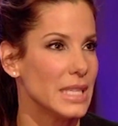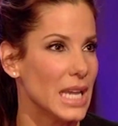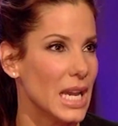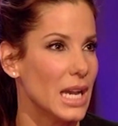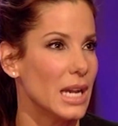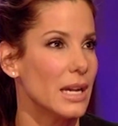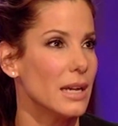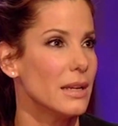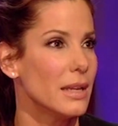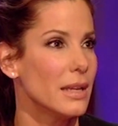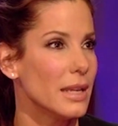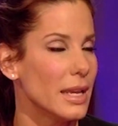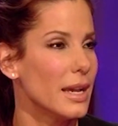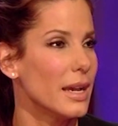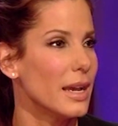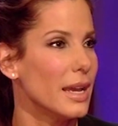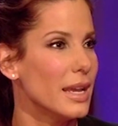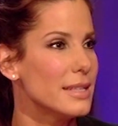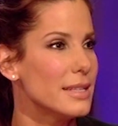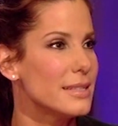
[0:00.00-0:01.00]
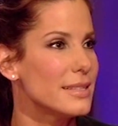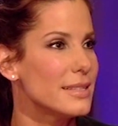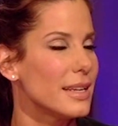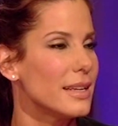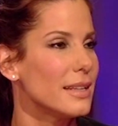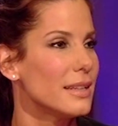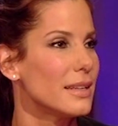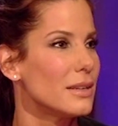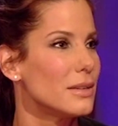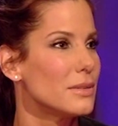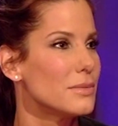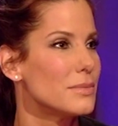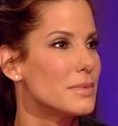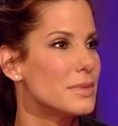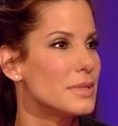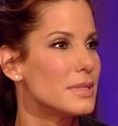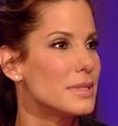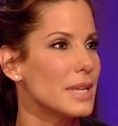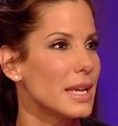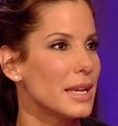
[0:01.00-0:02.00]
Yeah, It's like a little
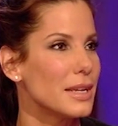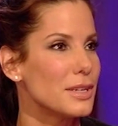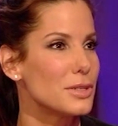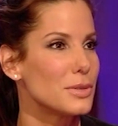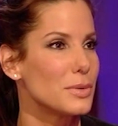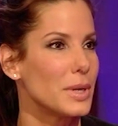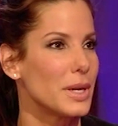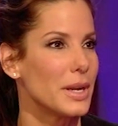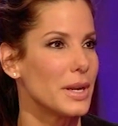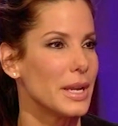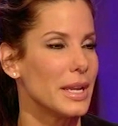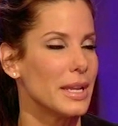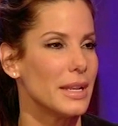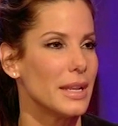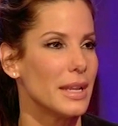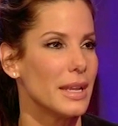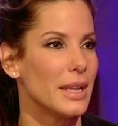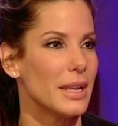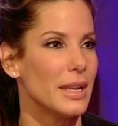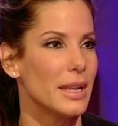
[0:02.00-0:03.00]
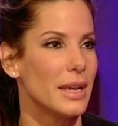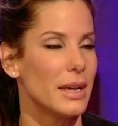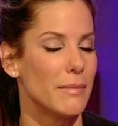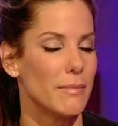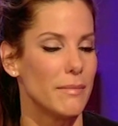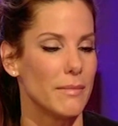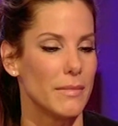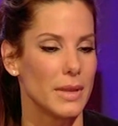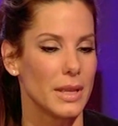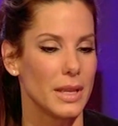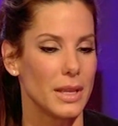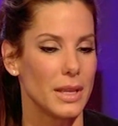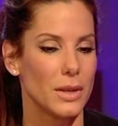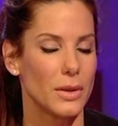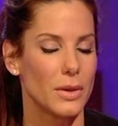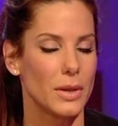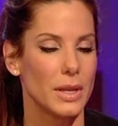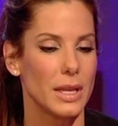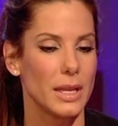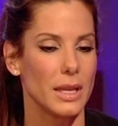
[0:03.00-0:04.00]
sanctuary, and you
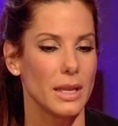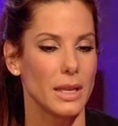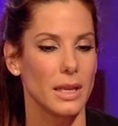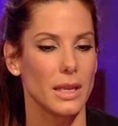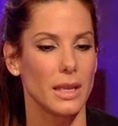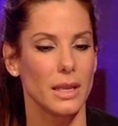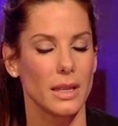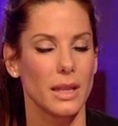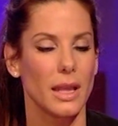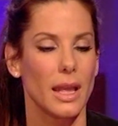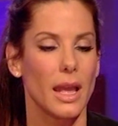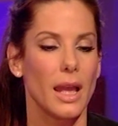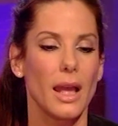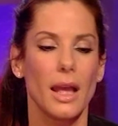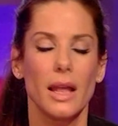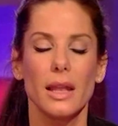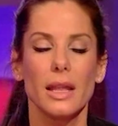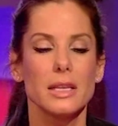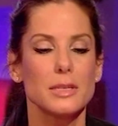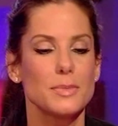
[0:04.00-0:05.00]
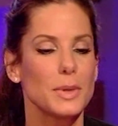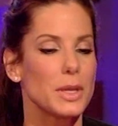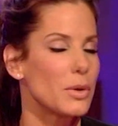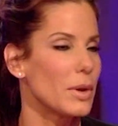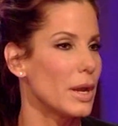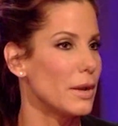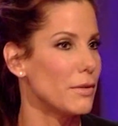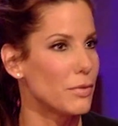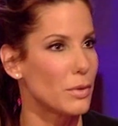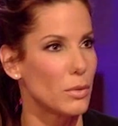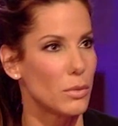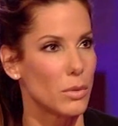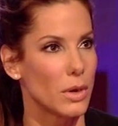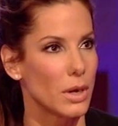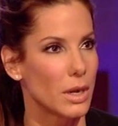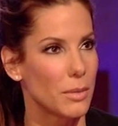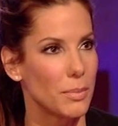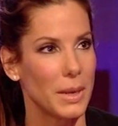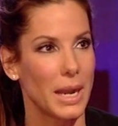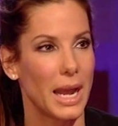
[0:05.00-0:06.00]
know, LA's been great for
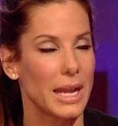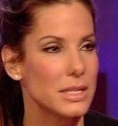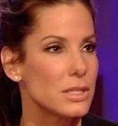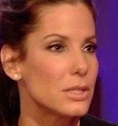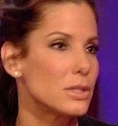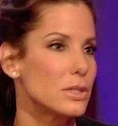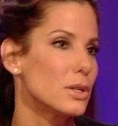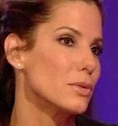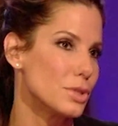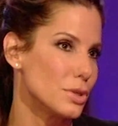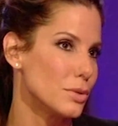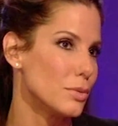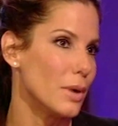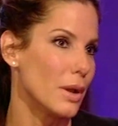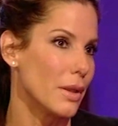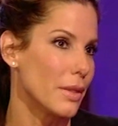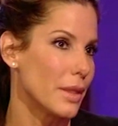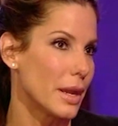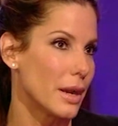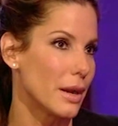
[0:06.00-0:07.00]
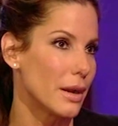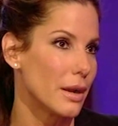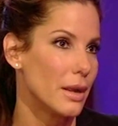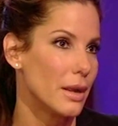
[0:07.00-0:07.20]
work, but I just don't do well there.